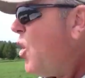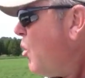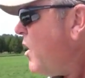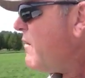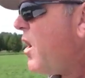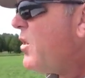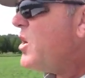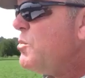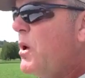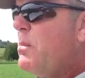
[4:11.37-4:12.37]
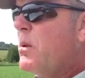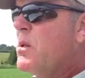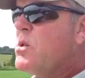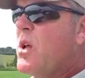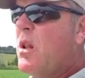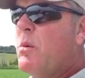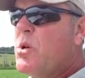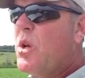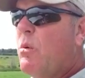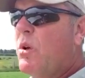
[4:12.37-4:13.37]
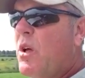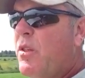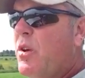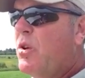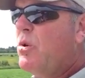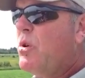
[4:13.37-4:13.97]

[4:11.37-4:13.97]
We have all these people in the state of Michigan with nothing to do,